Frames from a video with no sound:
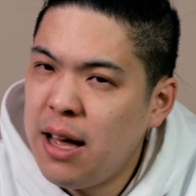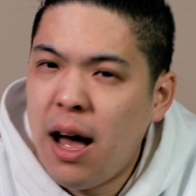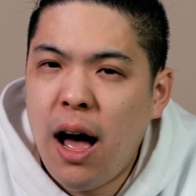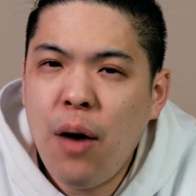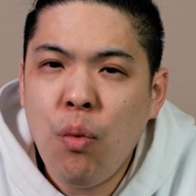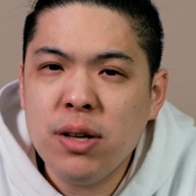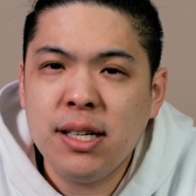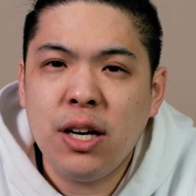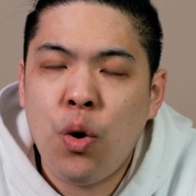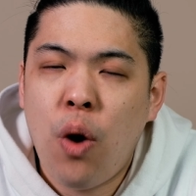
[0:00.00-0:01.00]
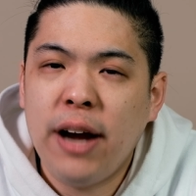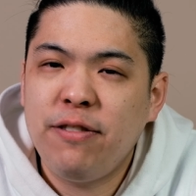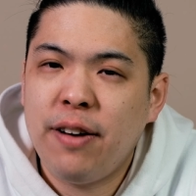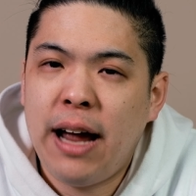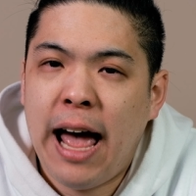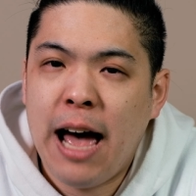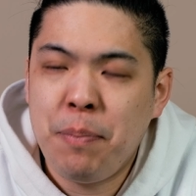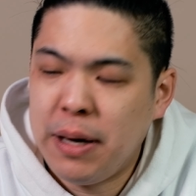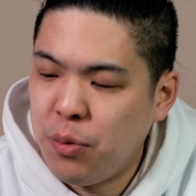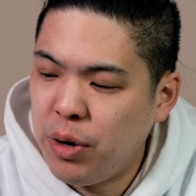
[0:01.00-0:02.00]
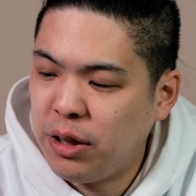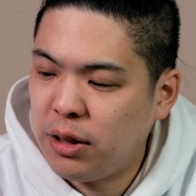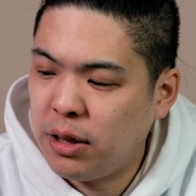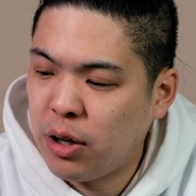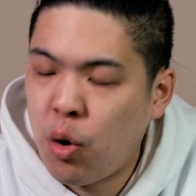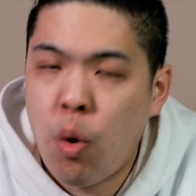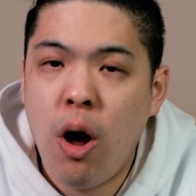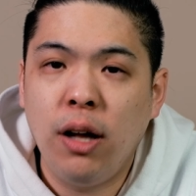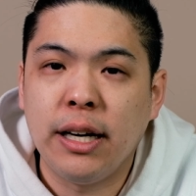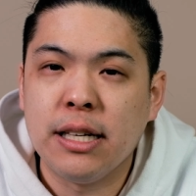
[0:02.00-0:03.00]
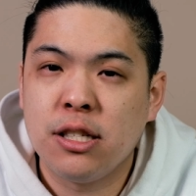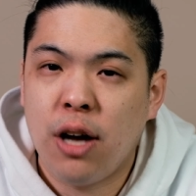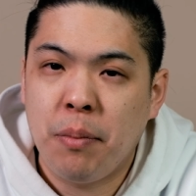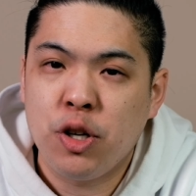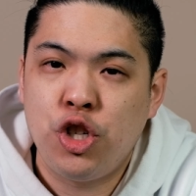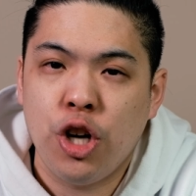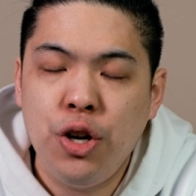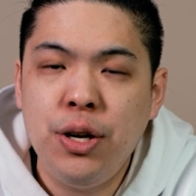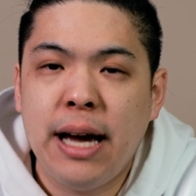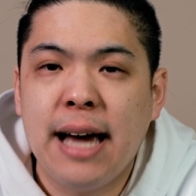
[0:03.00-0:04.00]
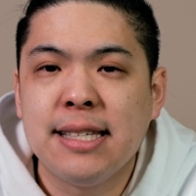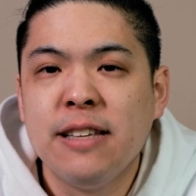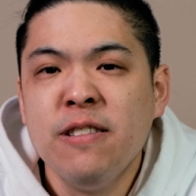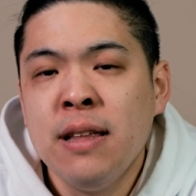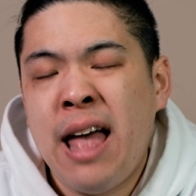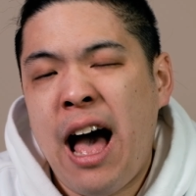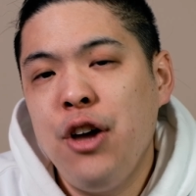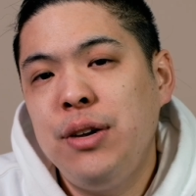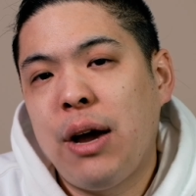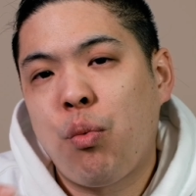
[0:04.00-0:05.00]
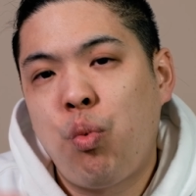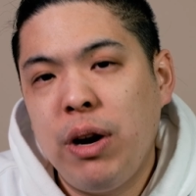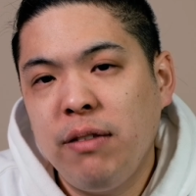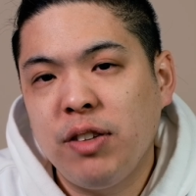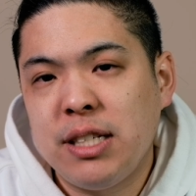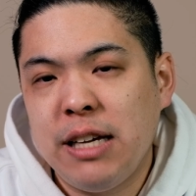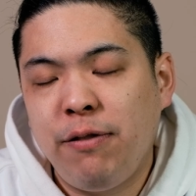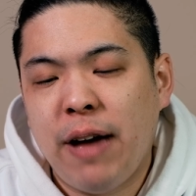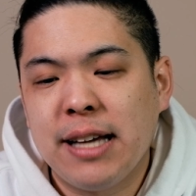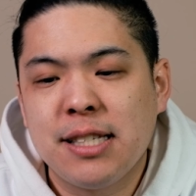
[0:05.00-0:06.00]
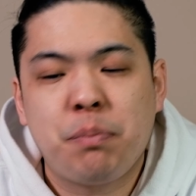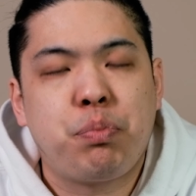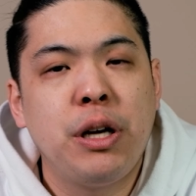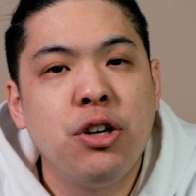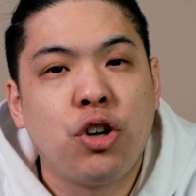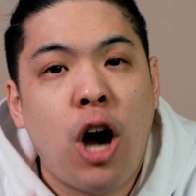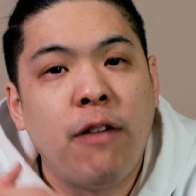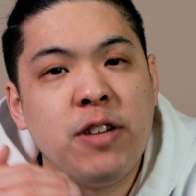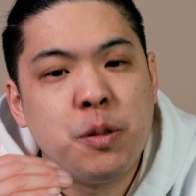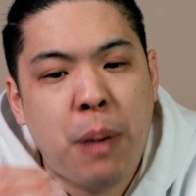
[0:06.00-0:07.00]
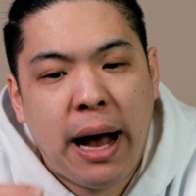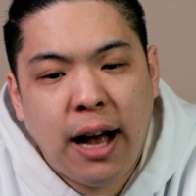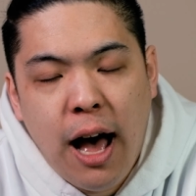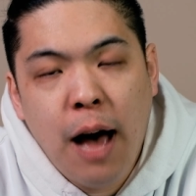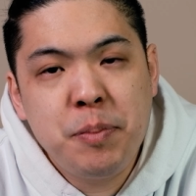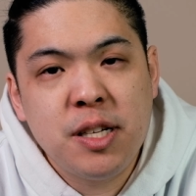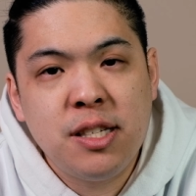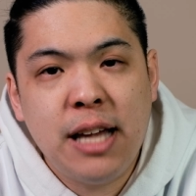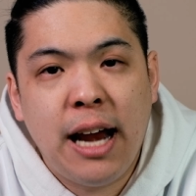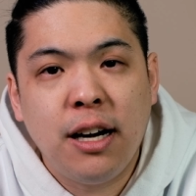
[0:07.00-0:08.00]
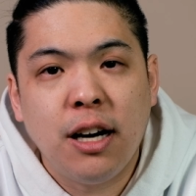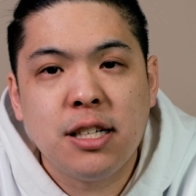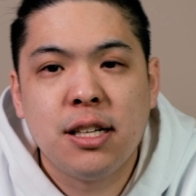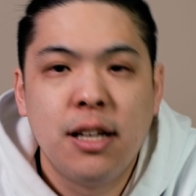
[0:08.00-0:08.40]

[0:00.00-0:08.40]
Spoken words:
I wasn't quite very happy with the quality. So I'm gonna show you guys how you get rid of the defects, bring your coffees back up to standard